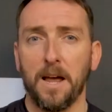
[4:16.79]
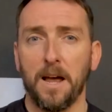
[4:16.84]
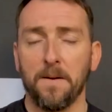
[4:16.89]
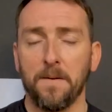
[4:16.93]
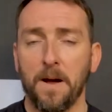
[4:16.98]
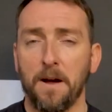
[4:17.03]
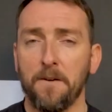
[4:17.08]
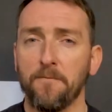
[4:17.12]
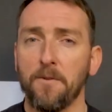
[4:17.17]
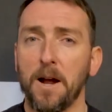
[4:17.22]

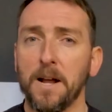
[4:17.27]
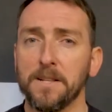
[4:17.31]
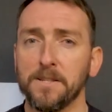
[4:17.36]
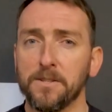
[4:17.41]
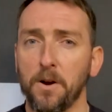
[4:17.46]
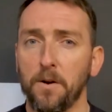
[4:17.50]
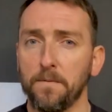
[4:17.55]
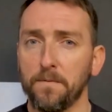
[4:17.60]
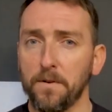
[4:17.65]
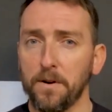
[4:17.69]
a
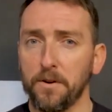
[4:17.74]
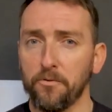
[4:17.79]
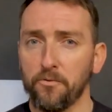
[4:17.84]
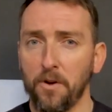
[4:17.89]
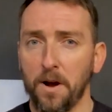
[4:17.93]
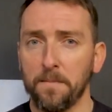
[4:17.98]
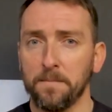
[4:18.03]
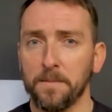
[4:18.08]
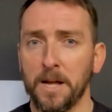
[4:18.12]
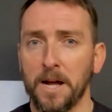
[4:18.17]
right over a
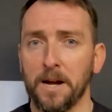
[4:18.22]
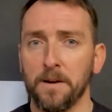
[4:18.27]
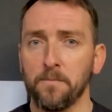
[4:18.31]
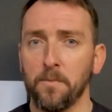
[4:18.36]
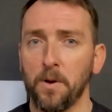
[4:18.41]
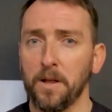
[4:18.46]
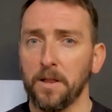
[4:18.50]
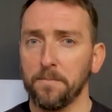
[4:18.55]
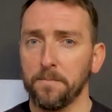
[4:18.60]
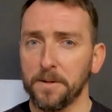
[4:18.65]
tram
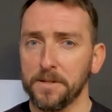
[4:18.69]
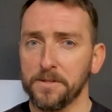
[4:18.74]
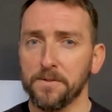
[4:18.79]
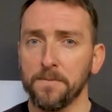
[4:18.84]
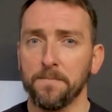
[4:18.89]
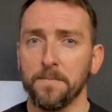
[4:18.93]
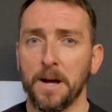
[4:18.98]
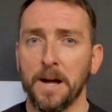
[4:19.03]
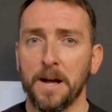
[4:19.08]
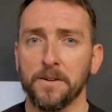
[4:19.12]
line where there'll be
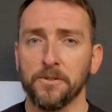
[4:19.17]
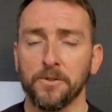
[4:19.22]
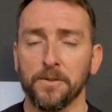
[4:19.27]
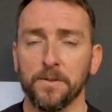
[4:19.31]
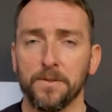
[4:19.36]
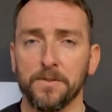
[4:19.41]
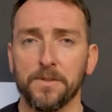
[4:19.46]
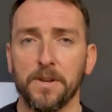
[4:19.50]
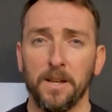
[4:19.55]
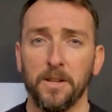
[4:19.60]
some
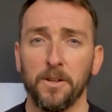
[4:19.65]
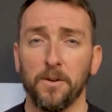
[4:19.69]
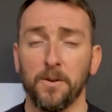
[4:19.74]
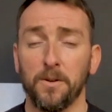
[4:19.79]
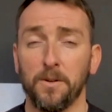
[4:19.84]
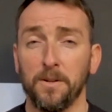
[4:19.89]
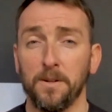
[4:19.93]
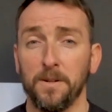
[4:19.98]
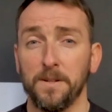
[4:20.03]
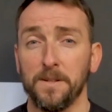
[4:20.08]
marshals.
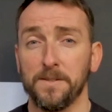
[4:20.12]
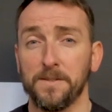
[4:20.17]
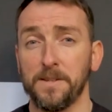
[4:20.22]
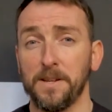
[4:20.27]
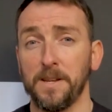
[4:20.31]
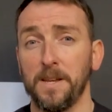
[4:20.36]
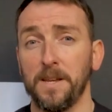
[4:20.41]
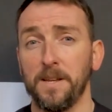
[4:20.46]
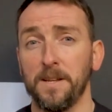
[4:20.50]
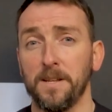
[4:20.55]
You'll
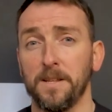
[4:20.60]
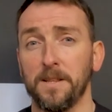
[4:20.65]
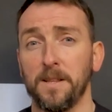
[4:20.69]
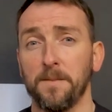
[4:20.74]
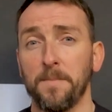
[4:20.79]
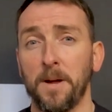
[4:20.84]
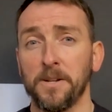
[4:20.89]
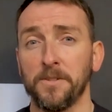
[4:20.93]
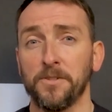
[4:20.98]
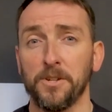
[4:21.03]
see
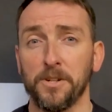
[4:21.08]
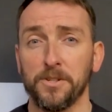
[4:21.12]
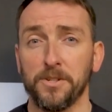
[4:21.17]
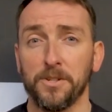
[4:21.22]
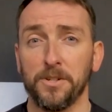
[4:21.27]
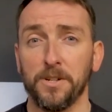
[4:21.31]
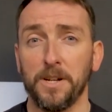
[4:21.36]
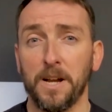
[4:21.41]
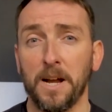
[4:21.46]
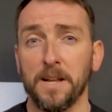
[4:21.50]
the
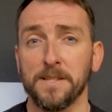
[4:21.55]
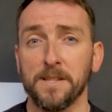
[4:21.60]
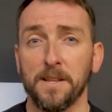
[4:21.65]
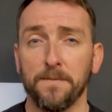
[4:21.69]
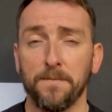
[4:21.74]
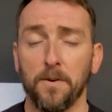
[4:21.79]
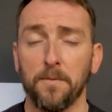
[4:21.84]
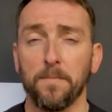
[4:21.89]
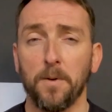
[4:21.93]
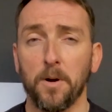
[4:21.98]
Manchester
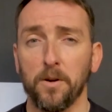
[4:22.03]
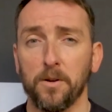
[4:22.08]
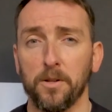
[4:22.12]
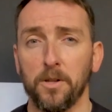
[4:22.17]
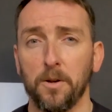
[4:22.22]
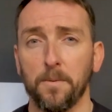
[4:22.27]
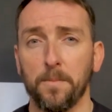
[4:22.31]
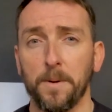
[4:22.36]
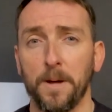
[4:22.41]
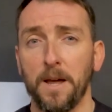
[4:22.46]
United Football
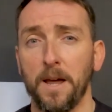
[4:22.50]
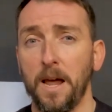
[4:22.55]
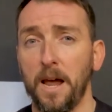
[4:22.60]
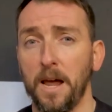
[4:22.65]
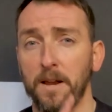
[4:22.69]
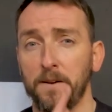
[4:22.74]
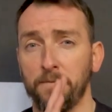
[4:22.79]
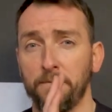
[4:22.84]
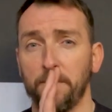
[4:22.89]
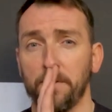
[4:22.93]
Club
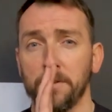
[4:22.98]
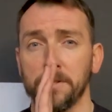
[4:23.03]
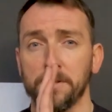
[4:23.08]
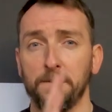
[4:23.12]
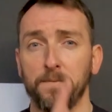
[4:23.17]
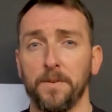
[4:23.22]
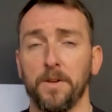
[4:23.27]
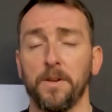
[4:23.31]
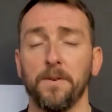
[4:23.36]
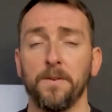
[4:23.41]
in
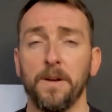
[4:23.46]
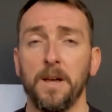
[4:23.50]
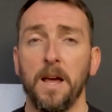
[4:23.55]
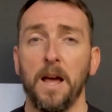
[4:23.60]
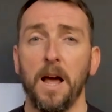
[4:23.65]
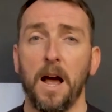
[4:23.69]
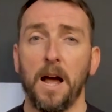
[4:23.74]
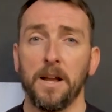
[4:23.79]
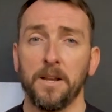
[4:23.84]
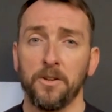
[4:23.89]
front of you,
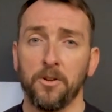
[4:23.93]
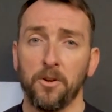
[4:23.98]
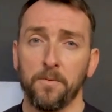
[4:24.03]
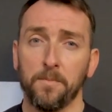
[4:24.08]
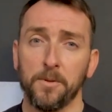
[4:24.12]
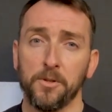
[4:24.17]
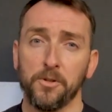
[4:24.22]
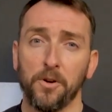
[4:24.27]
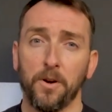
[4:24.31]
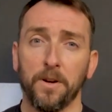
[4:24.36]
and
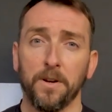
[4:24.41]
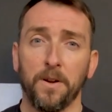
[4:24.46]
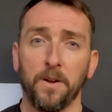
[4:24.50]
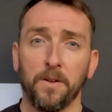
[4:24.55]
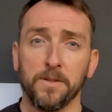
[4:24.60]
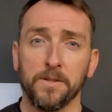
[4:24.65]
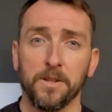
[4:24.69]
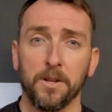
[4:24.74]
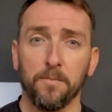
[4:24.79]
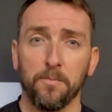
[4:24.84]
you'll be joining
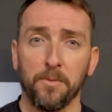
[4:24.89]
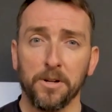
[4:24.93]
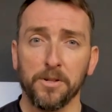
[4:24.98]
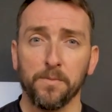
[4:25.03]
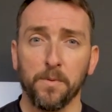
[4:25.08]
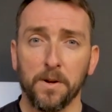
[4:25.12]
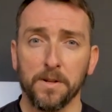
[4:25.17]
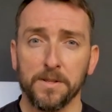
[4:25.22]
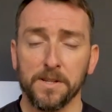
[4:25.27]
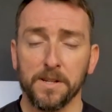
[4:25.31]
on to the
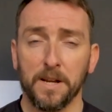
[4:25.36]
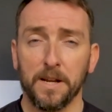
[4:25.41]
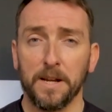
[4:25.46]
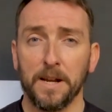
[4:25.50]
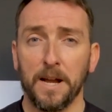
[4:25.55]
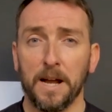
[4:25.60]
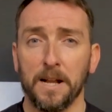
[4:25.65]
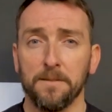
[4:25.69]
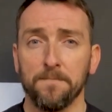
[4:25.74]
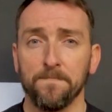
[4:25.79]
Bridgewater
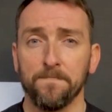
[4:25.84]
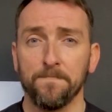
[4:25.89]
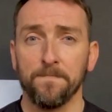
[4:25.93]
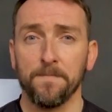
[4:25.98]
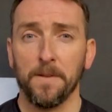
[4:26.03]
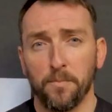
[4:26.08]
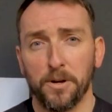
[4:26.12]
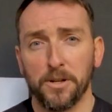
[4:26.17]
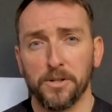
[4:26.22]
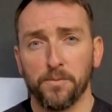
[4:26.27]
Canal.
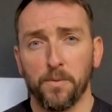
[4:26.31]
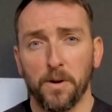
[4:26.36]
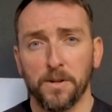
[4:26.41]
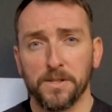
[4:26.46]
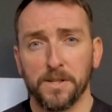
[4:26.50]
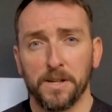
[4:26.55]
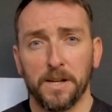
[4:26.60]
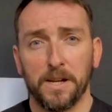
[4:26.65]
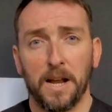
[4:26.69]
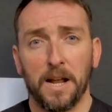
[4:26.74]

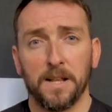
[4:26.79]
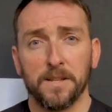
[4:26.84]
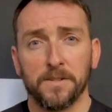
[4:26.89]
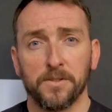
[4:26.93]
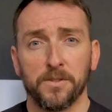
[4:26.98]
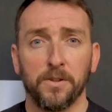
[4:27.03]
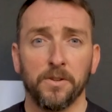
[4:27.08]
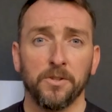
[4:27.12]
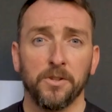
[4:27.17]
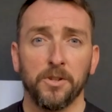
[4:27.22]
Bridgewater Canal,
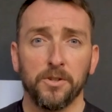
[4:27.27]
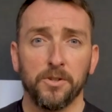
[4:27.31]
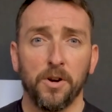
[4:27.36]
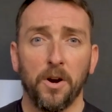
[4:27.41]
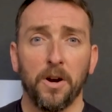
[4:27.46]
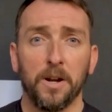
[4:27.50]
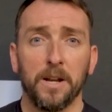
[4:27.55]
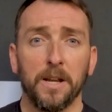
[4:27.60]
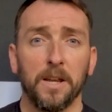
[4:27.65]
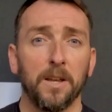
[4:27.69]
as soon as you
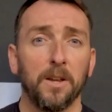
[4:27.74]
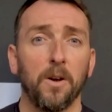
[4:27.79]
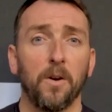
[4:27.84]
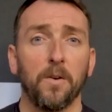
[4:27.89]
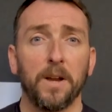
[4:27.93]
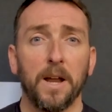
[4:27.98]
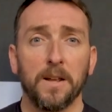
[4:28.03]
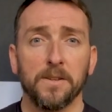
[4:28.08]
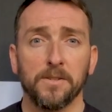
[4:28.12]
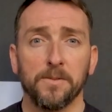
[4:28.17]
join it, you
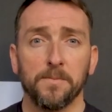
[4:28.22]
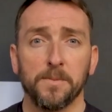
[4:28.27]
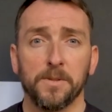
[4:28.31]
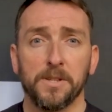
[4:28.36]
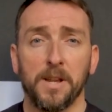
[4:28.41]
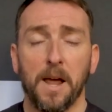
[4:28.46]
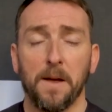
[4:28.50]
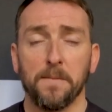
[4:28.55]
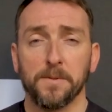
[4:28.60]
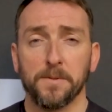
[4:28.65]
go down some
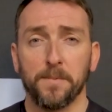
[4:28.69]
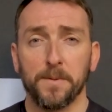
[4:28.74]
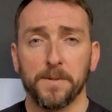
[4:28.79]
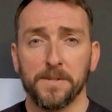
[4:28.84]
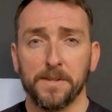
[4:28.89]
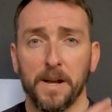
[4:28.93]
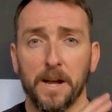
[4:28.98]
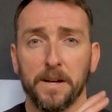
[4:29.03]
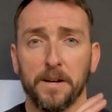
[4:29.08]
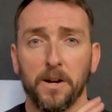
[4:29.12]
steps
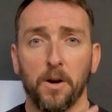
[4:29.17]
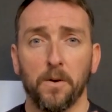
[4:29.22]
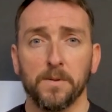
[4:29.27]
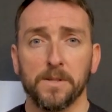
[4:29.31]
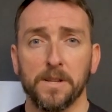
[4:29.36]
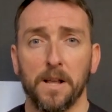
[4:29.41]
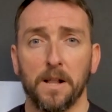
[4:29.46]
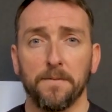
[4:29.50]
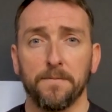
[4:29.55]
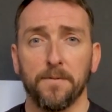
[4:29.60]
beside
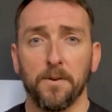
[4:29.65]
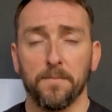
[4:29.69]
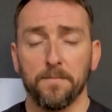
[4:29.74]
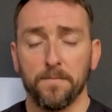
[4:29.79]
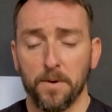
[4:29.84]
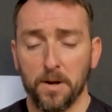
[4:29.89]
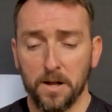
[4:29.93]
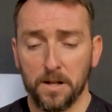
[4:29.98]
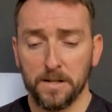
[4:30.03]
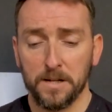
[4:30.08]
Hotel
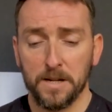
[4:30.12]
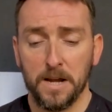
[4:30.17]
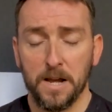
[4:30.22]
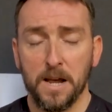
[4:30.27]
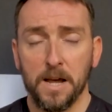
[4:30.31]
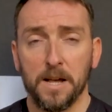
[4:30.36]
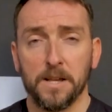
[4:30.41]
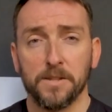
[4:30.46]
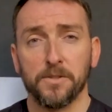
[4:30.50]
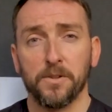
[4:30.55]
Football.
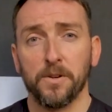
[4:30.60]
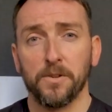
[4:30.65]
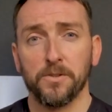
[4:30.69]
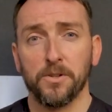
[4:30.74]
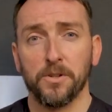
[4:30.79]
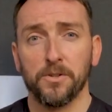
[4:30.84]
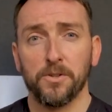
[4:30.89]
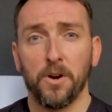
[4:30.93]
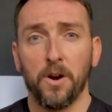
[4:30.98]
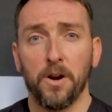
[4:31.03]
As soon
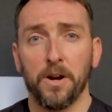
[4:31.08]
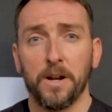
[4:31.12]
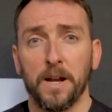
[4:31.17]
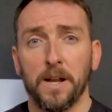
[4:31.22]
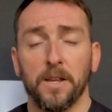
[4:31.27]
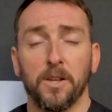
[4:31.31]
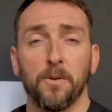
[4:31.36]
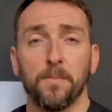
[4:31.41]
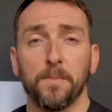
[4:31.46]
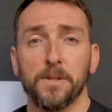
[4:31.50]
as you join
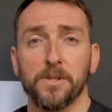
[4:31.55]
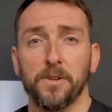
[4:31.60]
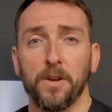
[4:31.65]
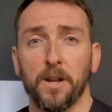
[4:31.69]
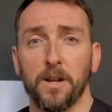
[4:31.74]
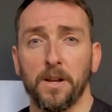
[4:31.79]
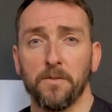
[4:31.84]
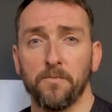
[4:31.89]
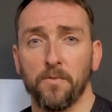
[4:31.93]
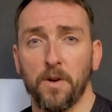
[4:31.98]
it, you'll be
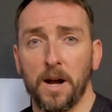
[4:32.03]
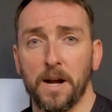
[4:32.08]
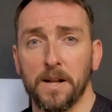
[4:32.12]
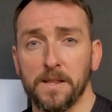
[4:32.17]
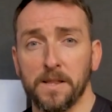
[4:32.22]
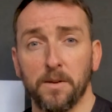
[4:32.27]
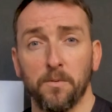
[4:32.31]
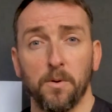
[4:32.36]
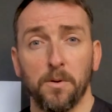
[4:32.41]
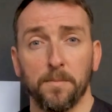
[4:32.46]
turning
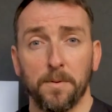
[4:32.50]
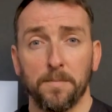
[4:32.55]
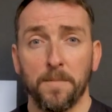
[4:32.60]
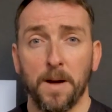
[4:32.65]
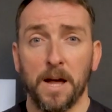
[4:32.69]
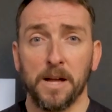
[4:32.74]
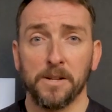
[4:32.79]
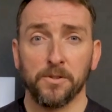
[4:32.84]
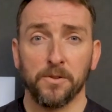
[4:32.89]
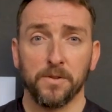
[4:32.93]
right. There will be
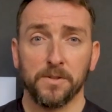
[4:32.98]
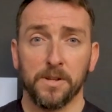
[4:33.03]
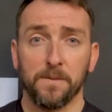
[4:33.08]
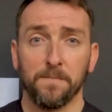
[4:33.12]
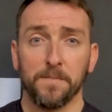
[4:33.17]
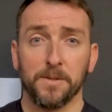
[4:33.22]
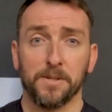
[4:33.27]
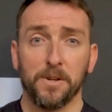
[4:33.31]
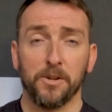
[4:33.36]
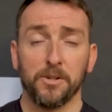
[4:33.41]
marshals
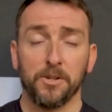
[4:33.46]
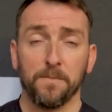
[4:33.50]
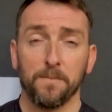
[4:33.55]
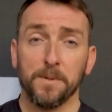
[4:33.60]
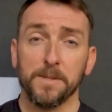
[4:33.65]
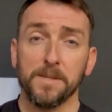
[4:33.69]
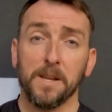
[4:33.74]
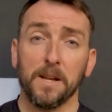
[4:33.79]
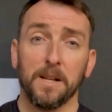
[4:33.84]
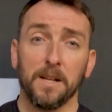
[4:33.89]
in position,
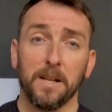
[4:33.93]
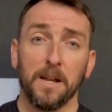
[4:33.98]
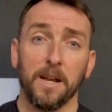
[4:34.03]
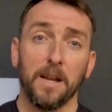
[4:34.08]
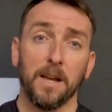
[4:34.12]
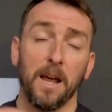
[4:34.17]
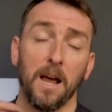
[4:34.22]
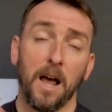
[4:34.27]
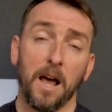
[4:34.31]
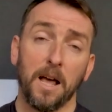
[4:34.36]

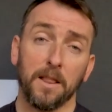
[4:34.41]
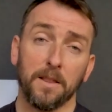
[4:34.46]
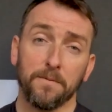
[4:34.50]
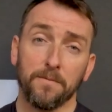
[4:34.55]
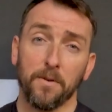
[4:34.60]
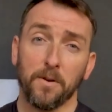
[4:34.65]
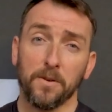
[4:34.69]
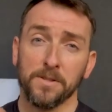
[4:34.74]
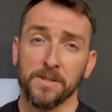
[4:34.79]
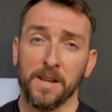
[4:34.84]
particularly at
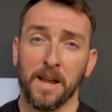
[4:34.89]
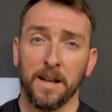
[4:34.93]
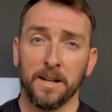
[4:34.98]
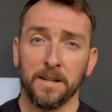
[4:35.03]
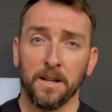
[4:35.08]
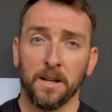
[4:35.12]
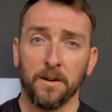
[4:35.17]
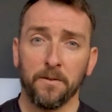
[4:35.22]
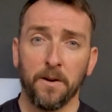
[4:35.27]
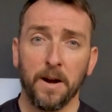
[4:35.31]
the front
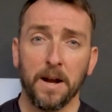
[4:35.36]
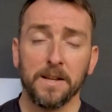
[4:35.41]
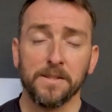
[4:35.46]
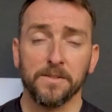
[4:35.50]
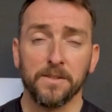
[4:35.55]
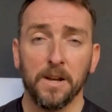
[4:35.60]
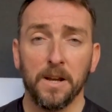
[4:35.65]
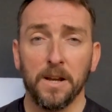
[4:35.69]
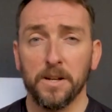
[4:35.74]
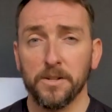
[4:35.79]
end of the
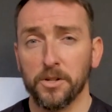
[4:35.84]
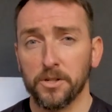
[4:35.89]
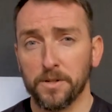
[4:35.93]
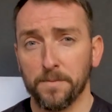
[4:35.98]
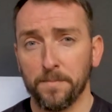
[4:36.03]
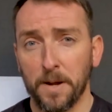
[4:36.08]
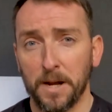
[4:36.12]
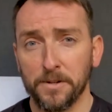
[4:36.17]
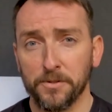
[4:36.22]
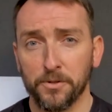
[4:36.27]
race, just
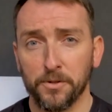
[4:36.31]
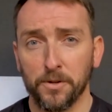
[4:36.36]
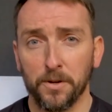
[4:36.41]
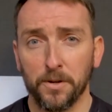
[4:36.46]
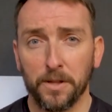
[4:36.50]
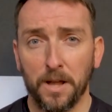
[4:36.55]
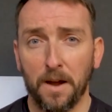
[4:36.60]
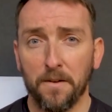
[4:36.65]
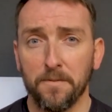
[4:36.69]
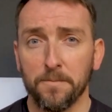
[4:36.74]
to make
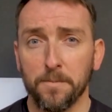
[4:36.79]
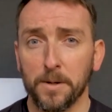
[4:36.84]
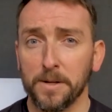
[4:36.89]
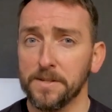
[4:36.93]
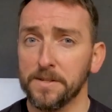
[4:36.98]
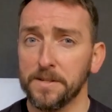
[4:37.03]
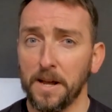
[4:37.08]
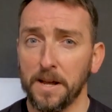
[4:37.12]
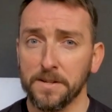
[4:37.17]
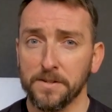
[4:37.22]
sure that
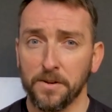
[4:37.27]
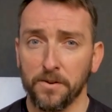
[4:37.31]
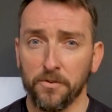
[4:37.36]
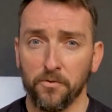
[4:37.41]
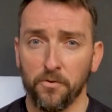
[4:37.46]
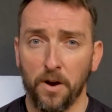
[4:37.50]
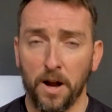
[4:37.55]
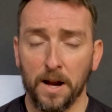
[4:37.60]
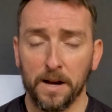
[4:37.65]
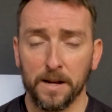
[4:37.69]
everybody stays
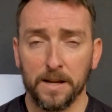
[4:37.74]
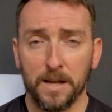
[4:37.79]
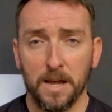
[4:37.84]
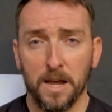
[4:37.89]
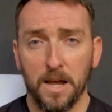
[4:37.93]
on track.